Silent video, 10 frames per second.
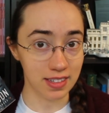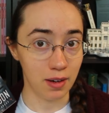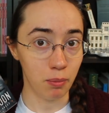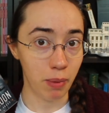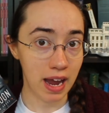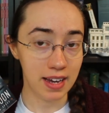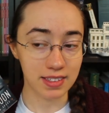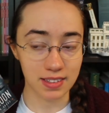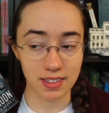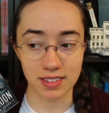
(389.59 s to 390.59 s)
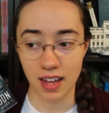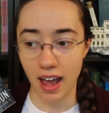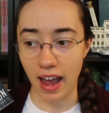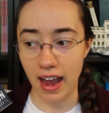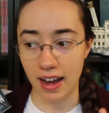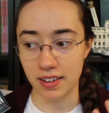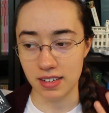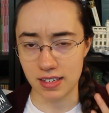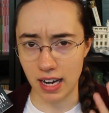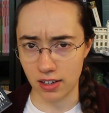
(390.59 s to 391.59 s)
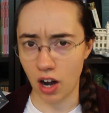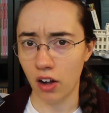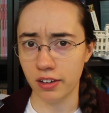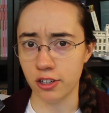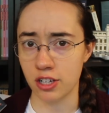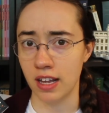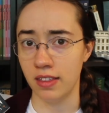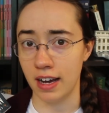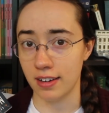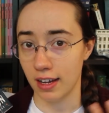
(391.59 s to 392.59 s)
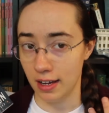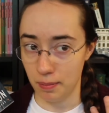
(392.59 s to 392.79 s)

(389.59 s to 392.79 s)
and bases and technology that